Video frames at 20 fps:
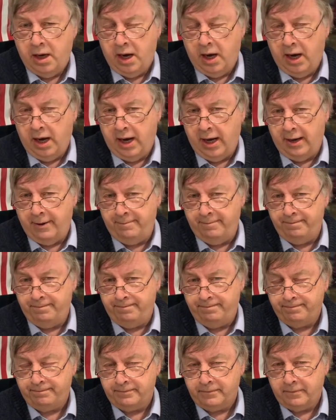I'm
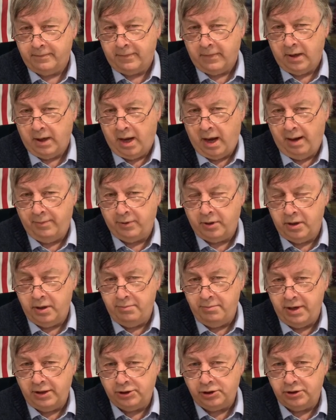going to
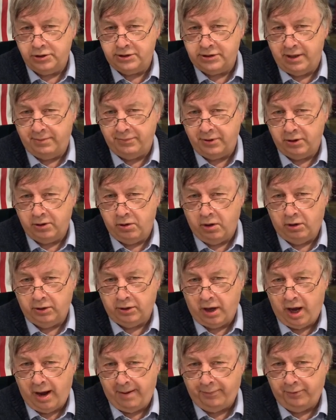mention something called
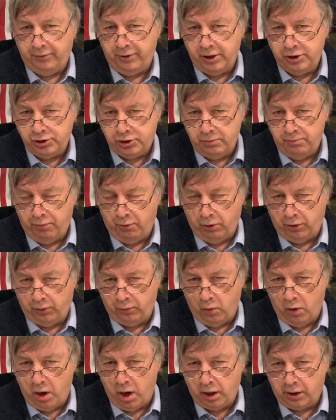Operation
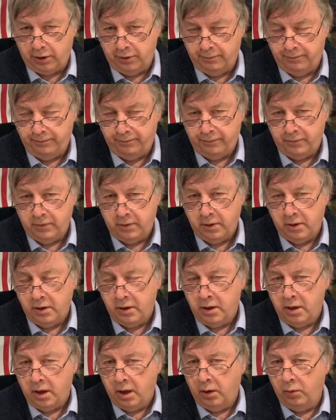Boardwalk,
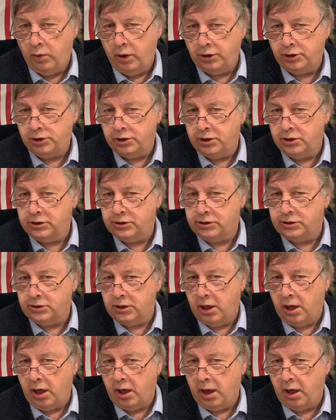which is
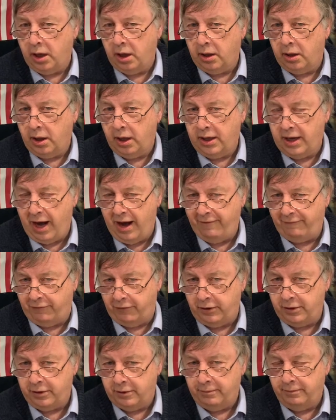an
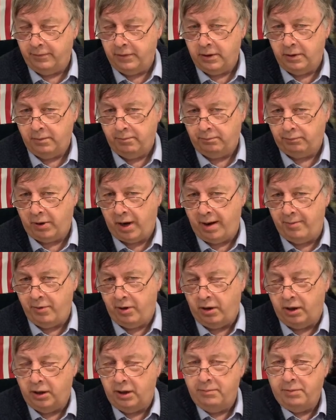effort,
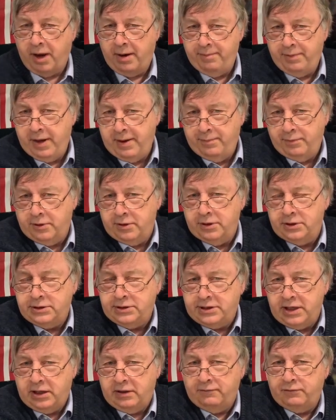primarily by people in the
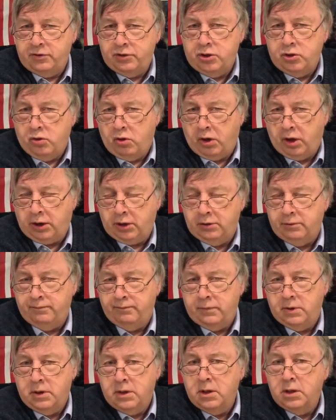state of New York,
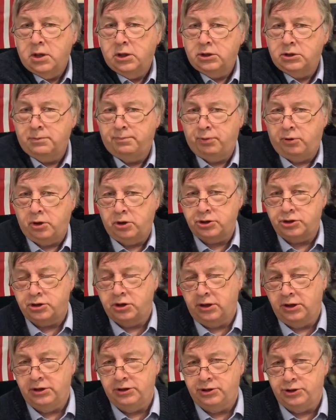to
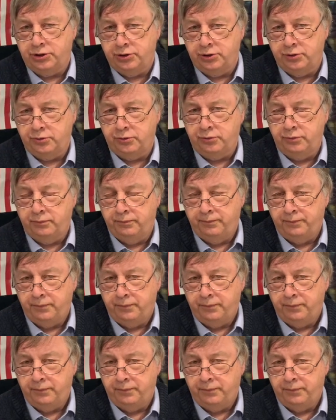personally sue